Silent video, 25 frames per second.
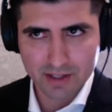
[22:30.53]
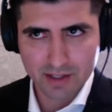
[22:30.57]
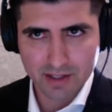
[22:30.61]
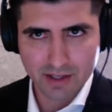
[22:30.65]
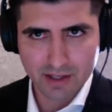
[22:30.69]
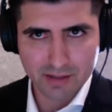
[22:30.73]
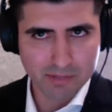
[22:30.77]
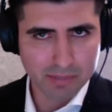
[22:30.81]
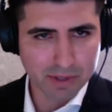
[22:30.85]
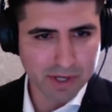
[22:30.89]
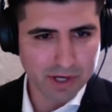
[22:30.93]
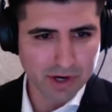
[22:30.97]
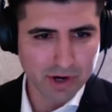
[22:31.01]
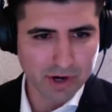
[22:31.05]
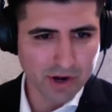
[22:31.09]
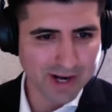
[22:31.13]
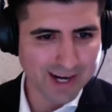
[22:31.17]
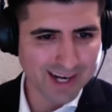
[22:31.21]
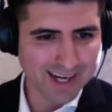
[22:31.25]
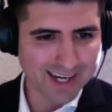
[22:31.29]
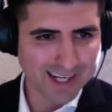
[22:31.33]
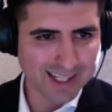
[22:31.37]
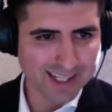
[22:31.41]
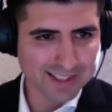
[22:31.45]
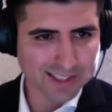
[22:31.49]
uh, put it on
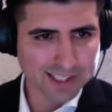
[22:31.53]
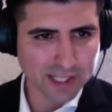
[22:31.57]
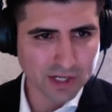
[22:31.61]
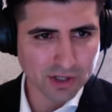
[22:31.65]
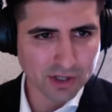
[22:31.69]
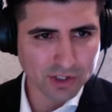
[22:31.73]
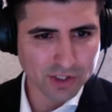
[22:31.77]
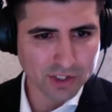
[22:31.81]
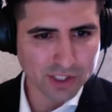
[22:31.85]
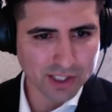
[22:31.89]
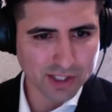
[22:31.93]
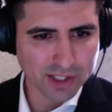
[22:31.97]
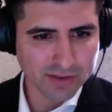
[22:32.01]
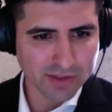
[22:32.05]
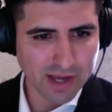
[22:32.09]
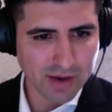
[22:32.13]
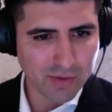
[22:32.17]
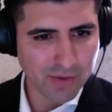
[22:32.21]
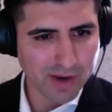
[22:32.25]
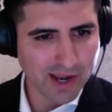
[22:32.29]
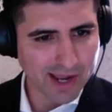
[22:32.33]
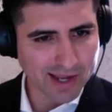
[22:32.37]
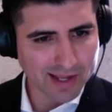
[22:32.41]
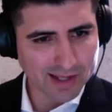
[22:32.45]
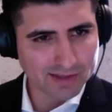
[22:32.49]
an excel sheet that
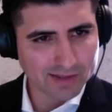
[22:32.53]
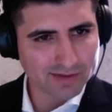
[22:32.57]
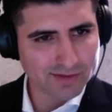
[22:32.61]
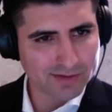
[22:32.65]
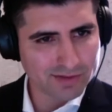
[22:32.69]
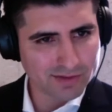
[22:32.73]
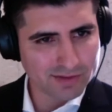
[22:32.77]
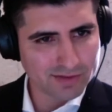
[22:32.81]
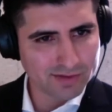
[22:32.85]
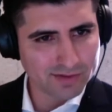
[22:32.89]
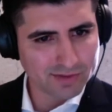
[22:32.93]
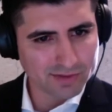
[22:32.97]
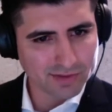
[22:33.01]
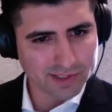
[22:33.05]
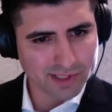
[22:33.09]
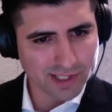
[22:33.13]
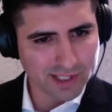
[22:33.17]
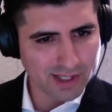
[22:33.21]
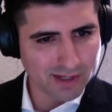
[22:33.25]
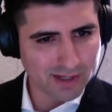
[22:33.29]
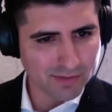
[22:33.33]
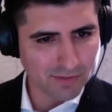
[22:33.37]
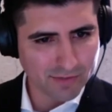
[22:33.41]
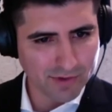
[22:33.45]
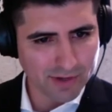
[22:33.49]
way i can
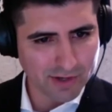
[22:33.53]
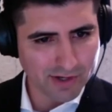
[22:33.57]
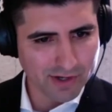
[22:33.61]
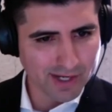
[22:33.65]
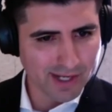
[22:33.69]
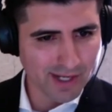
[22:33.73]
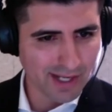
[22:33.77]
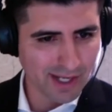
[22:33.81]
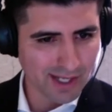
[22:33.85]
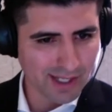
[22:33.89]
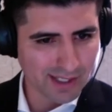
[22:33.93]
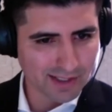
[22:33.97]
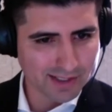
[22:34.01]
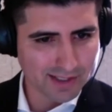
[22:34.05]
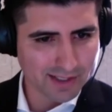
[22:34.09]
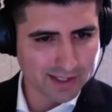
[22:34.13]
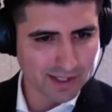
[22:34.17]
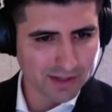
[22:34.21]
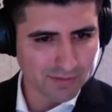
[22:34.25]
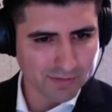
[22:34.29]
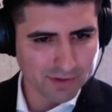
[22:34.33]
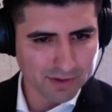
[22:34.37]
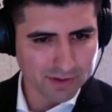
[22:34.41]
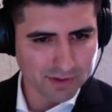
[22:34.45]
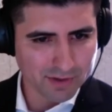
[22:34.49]
see it very
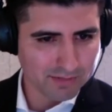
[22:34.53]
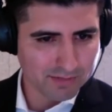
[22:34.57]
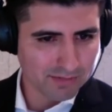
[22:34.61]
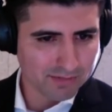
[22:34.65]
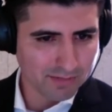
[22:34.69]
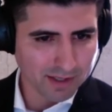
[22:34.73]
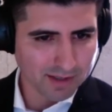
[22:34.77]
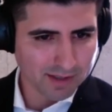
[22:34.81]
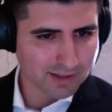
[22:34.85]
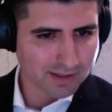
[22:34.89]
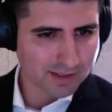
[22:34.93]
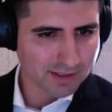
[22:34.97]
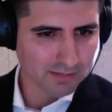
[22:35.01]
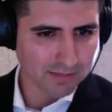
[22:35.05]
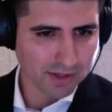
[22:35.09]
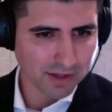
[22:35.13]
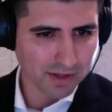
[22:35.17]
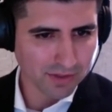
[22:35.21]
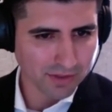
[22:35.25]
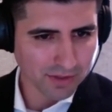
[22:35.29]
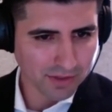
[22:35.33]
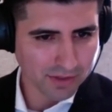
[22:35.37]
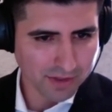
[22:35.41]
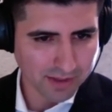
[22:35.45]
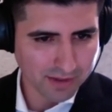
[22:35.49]
easily from month to
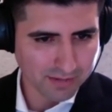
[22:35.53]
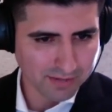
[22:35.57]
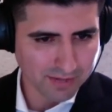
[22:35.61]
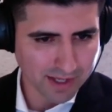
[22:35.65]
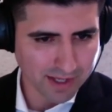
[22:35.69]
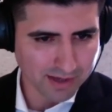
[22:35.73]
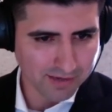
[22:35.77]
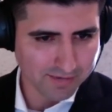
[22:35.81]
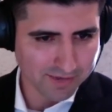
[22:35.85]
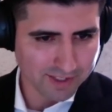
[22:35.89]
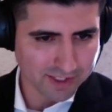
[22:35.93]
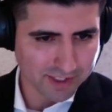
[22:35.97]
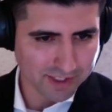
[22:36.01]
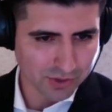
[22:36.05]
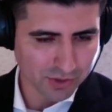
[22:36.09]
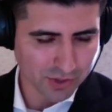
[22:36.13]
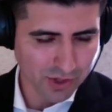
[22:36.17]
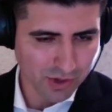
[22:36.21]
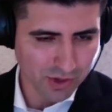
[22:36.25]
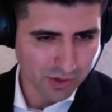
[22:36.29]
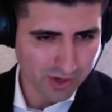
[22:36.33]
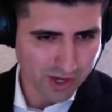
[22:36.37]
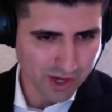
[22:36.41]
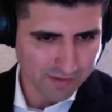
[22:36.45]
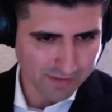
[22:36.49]
month if the, if it's
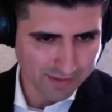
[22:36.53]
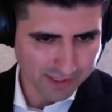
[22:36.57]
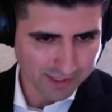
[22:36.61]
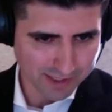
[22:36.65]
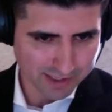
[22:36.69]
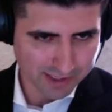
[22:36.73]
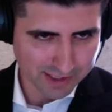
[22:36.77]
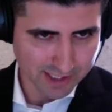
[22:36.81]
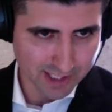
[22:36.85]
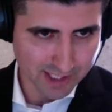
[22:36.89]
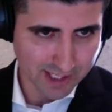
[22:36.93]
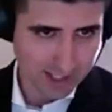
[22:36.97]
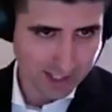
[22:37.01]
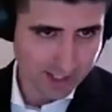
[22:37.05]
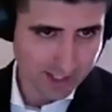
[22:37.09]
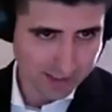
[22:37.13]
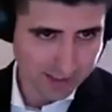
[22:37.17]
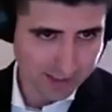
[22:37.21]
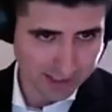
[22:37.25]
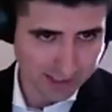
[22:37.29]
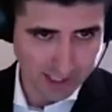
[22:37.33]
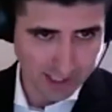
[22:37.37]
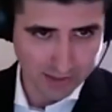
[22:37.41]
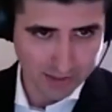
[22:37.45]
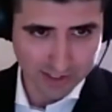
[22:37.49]
growing if it's de-
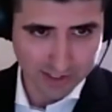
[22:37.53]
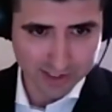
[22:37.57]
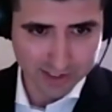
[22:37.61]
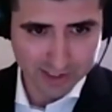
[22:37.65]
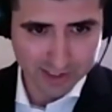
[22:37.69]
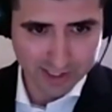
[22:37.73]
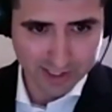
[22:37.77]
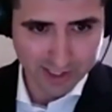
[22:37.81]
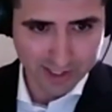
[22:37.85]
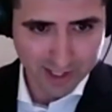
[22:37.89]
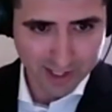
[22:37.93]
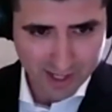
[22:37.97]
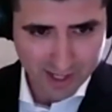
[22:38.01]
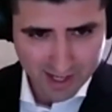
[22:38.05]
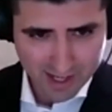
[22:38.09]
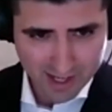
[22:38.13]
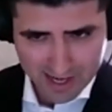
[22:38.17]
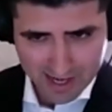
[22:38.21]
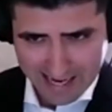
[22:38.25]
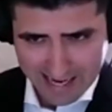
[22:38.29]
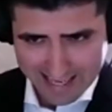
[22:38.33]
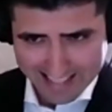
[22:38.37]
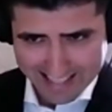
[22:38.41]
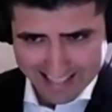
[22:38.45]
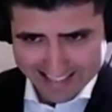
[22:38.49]
decreasing
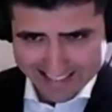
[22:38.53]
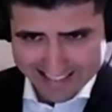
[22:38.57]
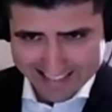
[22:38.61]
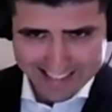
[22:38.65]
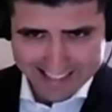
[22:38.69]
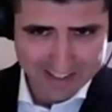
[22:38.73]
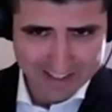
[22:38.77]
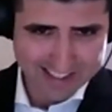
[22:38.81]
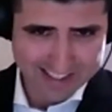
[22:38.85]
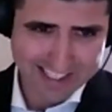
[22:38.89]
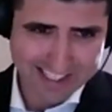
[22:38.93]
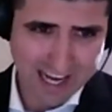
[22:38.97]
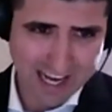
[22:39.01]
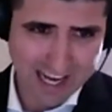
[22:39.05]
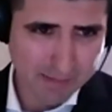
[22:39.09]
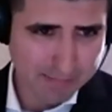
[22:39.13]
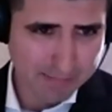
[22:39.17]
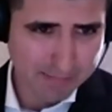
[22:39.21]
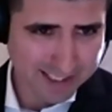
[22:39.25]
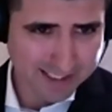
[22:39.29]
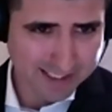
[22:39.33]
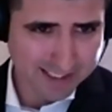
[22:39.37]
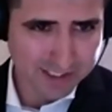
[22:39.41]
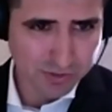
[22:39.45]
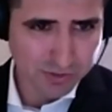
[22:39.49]
i get to see the
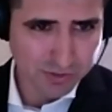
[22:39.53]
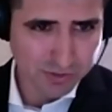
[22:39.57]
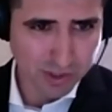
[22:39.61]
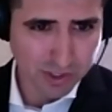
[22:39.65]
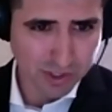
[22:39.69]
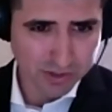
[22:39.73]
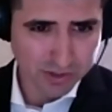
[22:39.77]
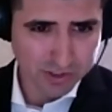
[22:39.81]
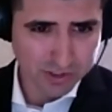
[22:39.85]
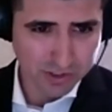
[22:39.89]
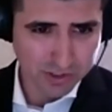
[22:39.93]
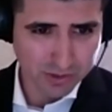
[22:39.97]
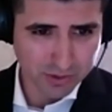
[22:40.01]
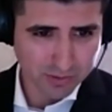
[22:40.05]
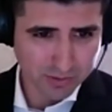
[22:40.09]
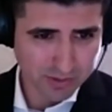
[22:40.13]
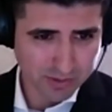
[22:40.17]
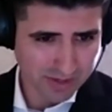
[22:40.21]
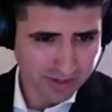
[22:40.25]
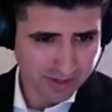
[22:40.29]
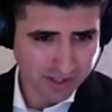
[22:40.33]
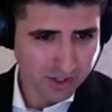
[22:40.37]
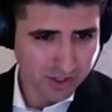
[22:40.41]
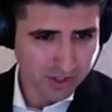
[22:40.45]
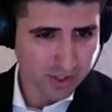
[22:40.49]
topics as well too
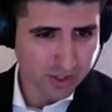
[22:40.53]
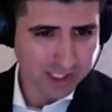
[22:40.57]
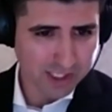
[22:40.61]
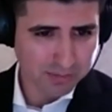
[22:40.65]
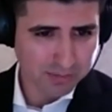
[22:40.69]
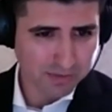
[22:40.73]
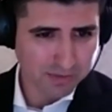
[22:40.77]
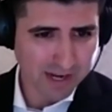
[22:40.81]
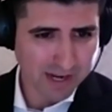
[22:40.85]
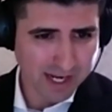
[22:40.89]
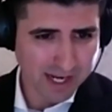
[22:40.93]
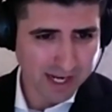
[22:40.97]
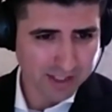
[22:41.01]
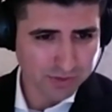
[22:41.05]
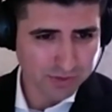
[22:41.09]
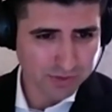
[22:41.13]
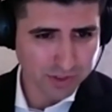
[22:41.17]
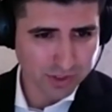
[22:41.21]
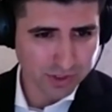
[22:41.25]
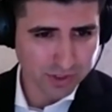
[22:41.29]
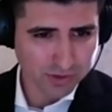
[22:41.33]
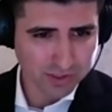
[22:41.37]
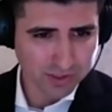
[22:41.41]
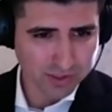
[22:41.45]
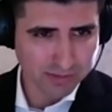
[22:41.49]
i think you guys provide us
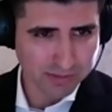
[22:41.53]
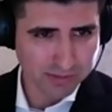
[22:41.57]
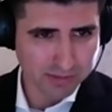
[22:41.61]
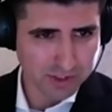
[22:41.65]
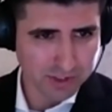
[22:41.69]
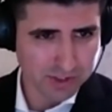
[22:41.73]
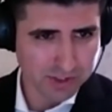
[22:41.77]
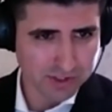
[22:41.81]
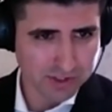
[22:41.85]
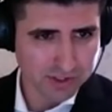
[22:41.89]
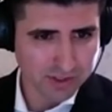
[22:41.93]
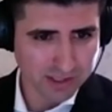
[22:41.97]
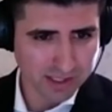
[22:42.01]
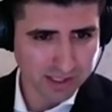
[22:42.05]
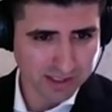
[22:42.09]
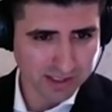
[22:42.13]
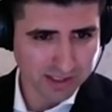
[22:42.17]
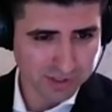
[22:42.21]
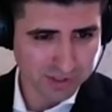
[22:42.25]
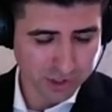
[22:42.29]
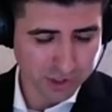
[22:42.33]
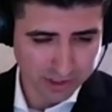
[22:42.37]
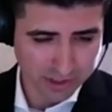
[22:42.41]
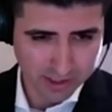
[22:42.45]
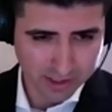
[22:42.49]
with those numbers uh,
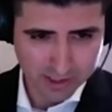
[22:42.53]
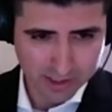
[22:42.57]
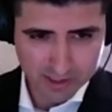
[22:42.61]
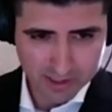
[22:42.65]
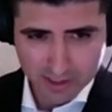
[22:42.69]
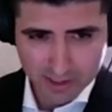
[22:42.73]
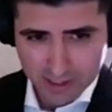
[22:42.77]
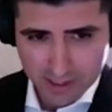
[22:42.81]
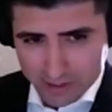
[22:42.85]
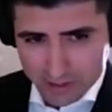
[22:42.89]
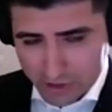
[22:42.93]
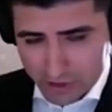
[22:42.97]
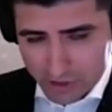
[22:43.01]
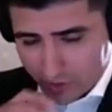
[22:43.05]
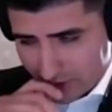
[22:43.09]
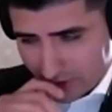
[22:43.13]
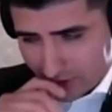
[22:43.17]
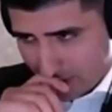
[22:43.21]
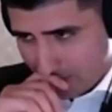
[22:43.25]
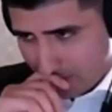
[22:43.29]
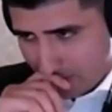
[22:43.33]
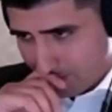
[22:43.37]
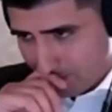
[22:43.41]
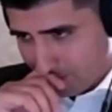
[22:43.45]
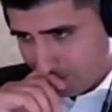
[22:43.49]

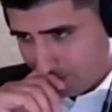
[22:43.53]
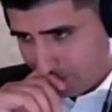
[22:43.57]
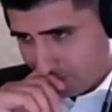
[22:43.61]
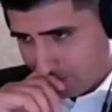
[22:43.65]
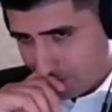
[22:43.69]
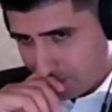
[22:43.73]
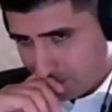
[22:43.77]
certain mm,